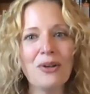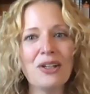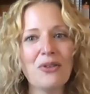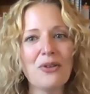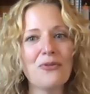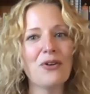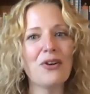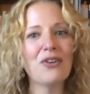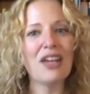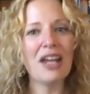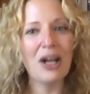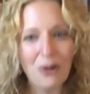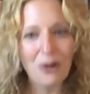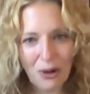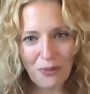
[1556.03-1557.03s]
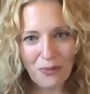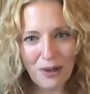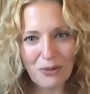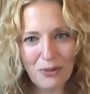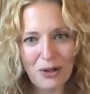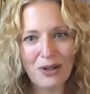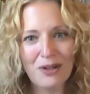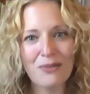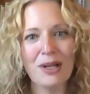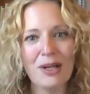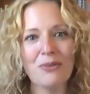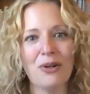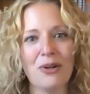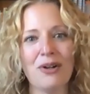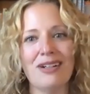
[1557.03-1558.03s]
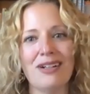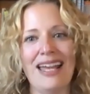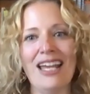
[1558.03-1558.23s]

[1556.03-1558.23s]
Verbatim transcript: you know the first arrow when we're when we're